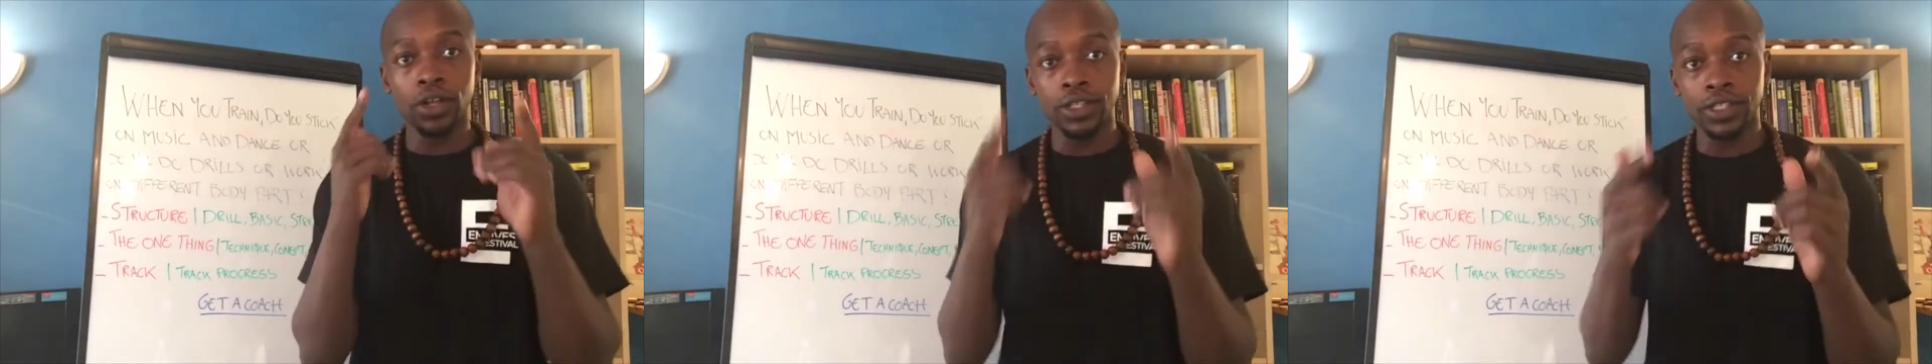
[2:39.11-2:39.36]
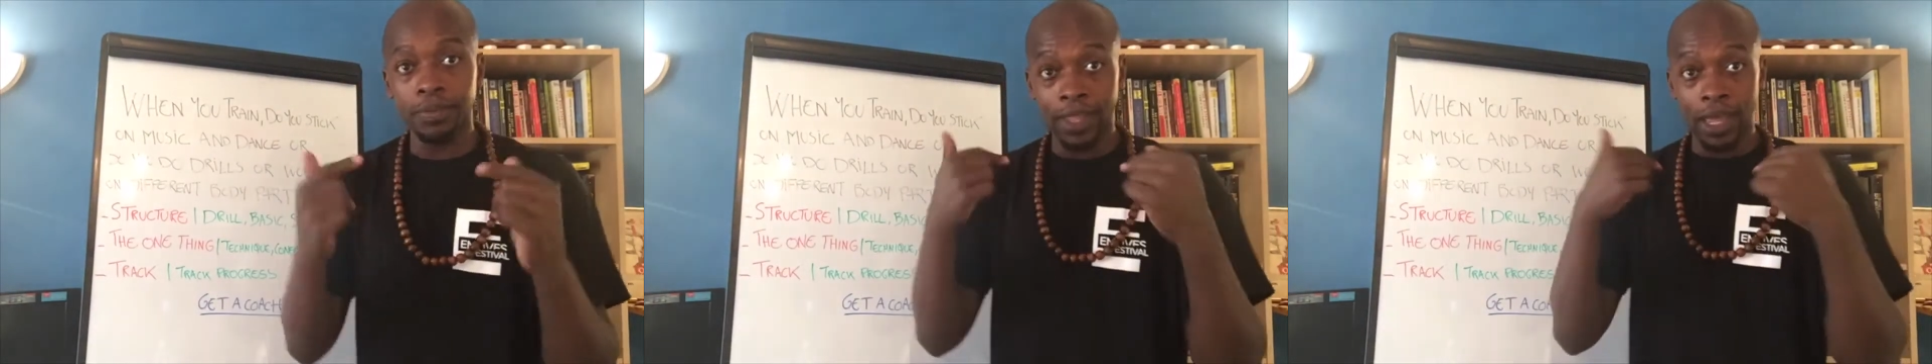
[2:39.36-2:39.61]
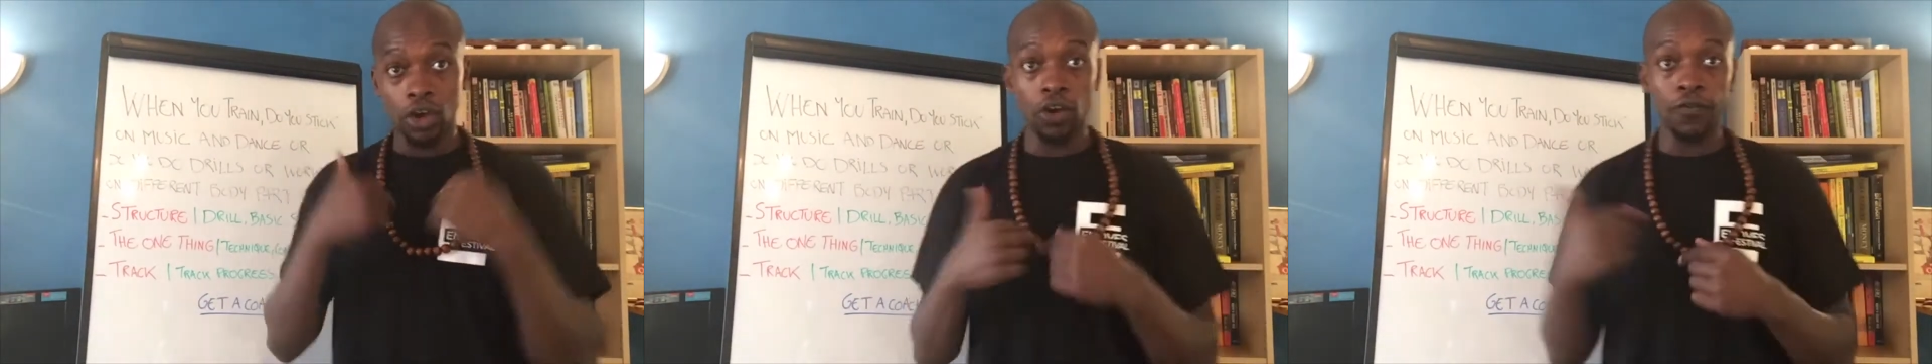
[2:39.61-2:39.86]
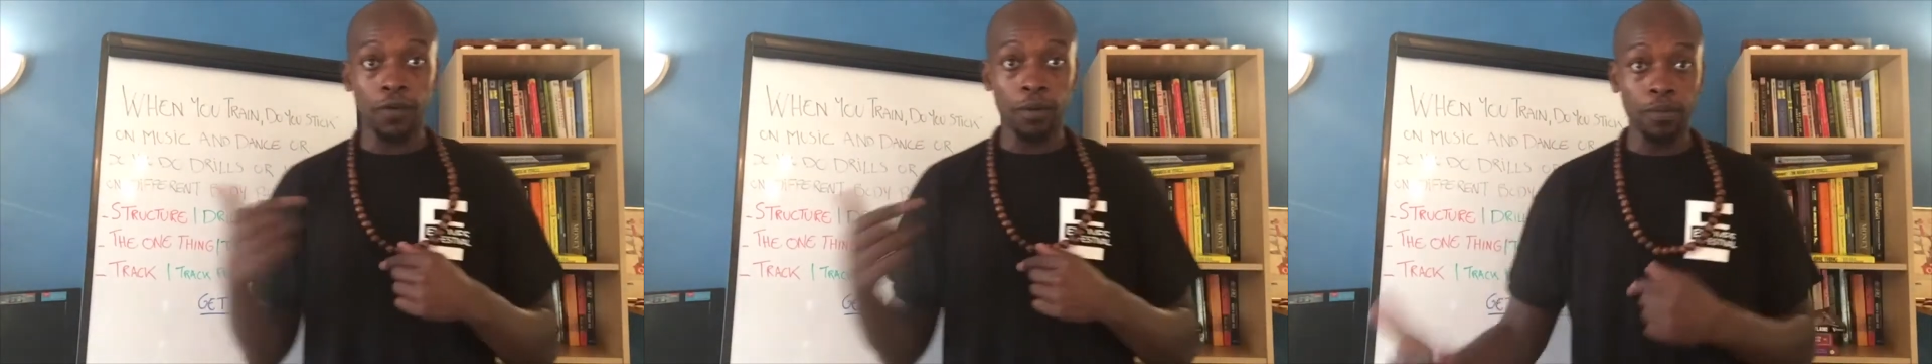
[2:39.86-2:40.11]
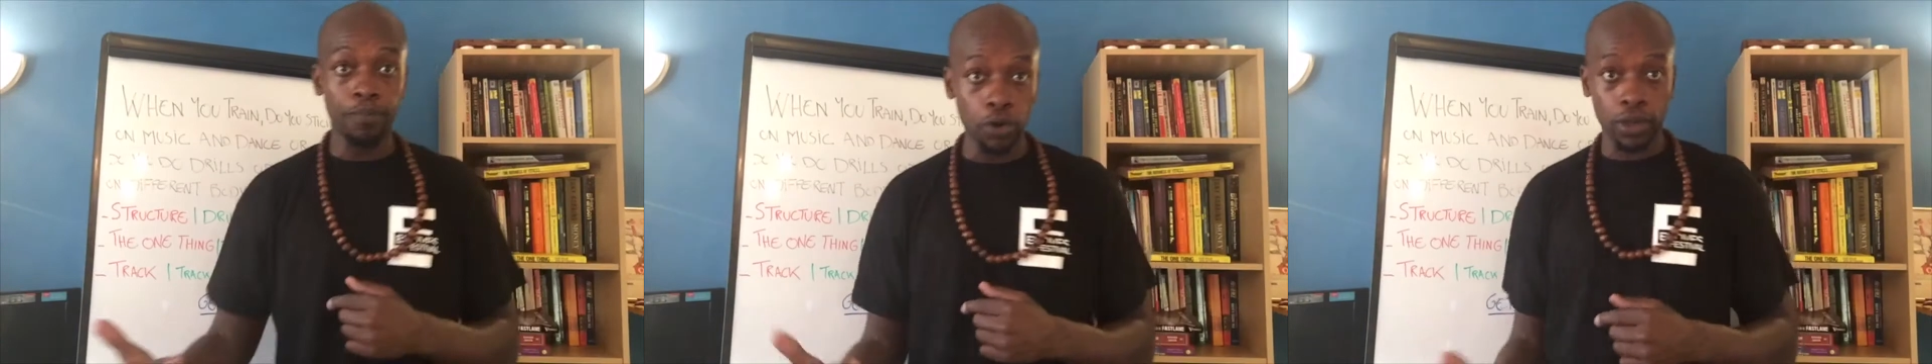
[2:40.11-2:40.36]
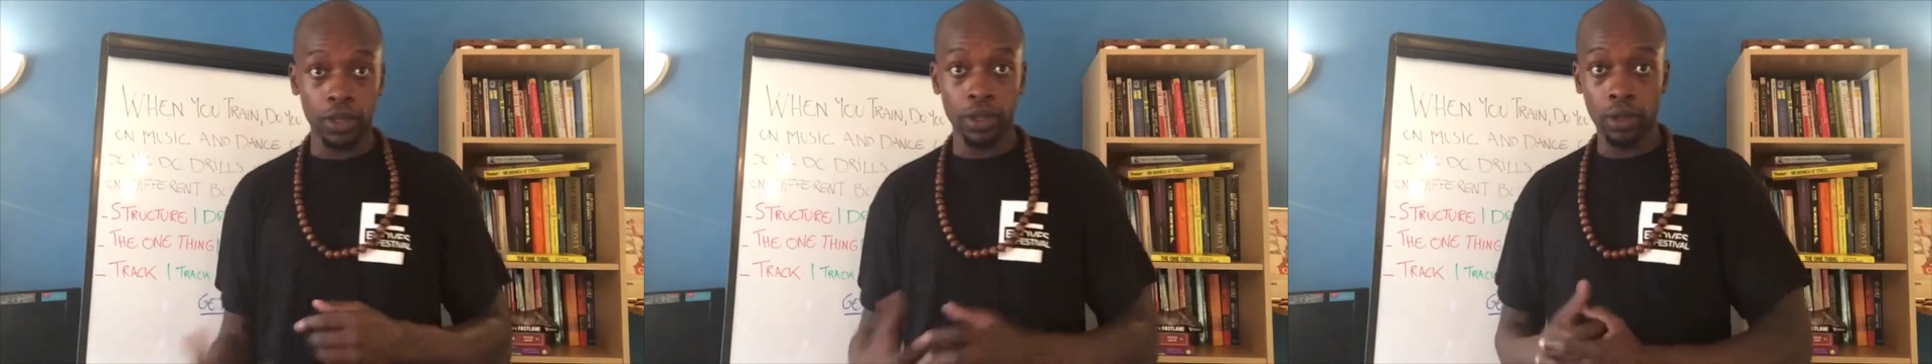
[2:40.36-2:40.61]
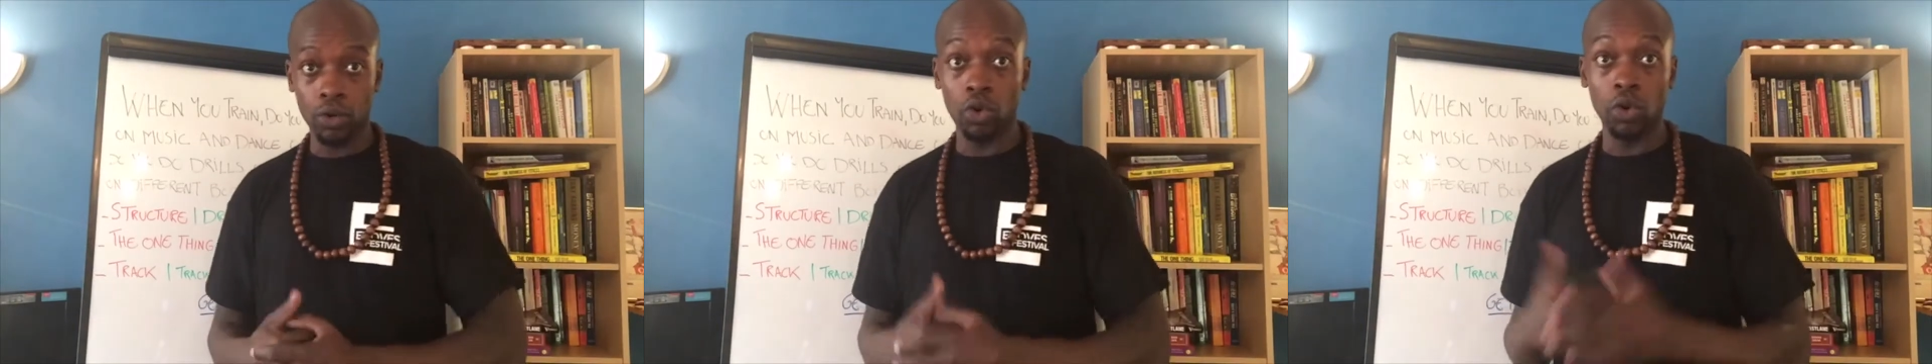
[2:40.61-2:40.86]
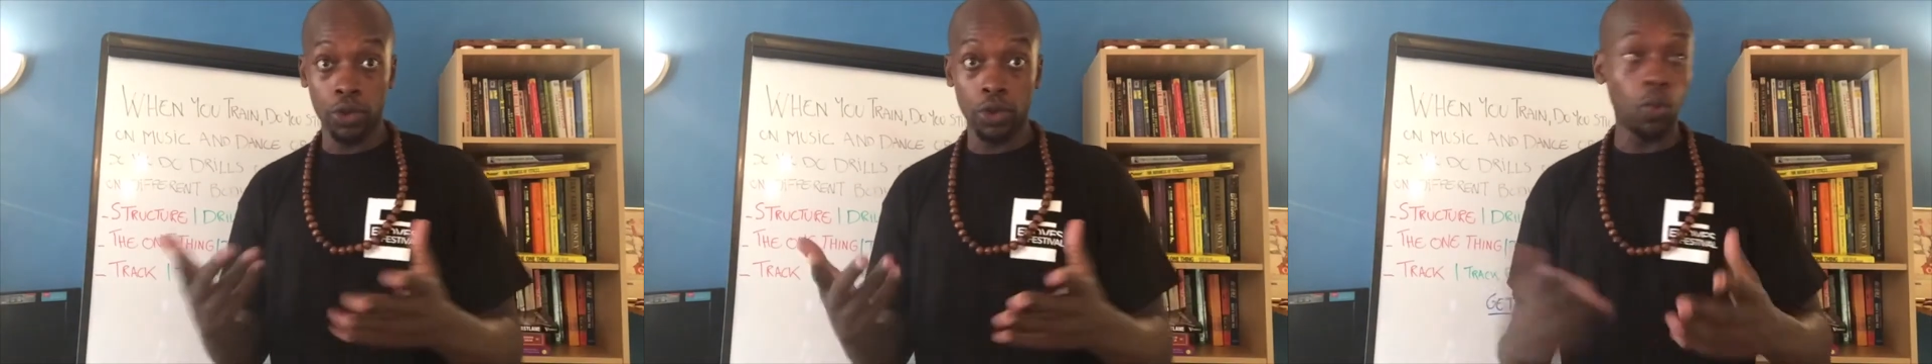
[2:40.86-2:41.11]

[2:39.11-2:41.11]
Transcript: concept that I got from a book called The